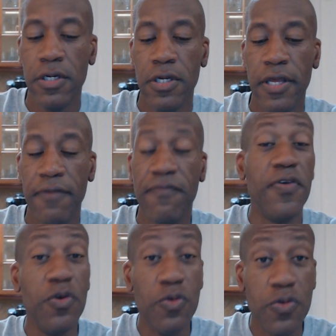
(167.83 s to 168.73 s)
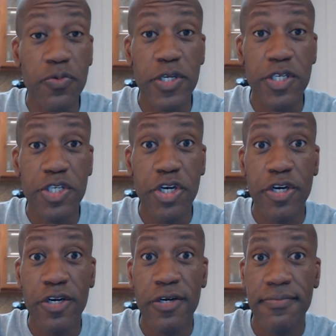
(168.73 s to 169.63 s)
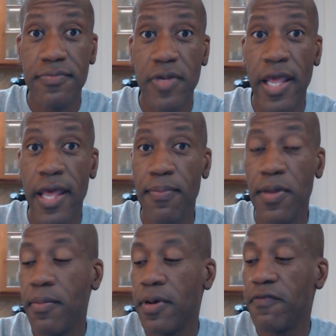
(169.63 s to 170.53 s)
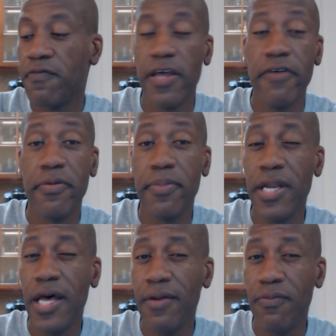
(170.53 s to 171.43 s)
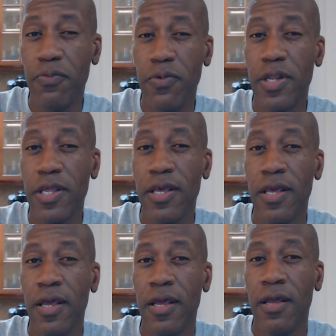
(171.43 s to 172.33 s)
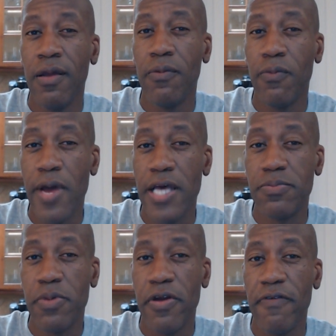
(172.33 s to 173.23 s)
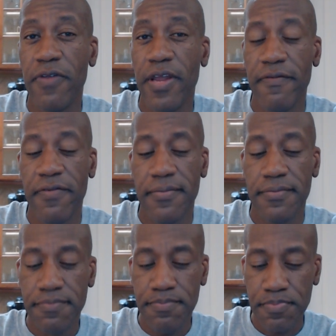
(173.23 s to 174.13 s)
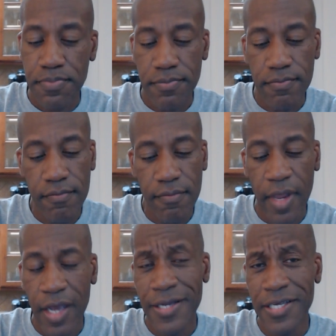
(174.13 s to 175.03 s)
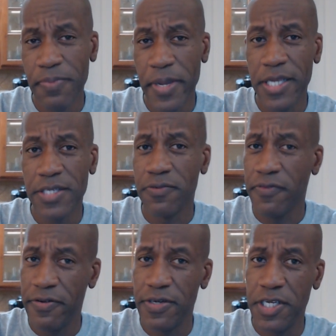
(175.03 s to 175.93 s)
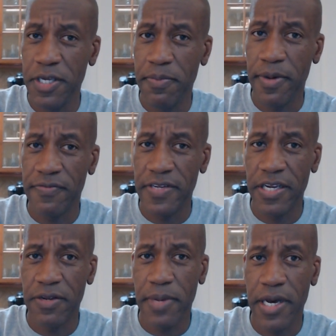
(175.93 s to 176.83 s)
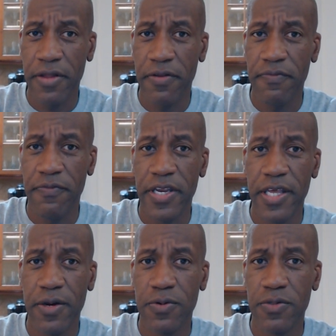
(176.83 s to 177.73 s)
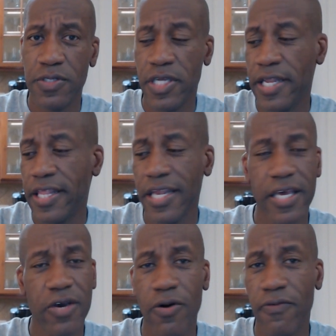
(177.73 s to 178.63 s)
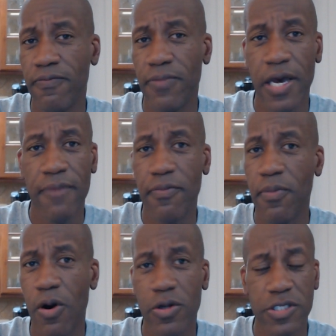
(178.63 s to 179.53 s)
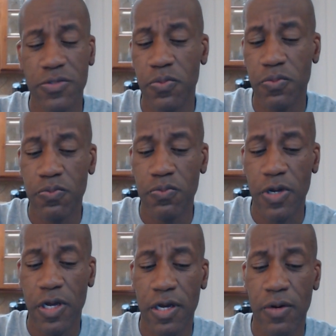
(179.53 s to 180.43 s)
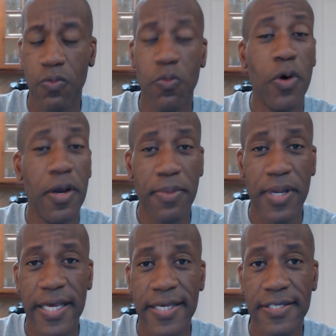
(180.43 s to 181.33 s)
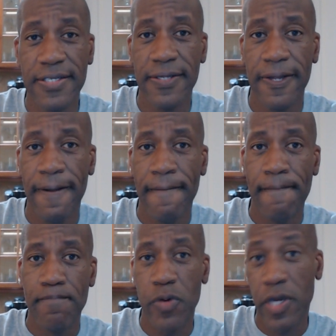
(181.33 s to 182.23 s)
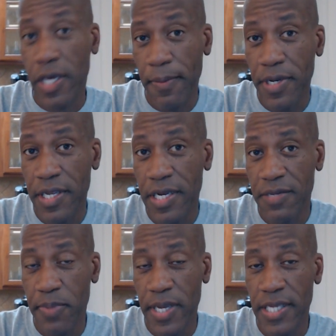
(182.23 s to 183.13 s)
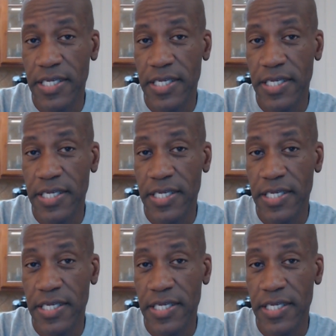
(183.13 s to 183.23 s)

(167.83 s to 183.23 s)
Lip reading: infused with sugar and peanut butter flavor, but not really raspberry flavor. These minis are very cheap. I've said it in my other videos, and I think they come from all just one place, one company that's based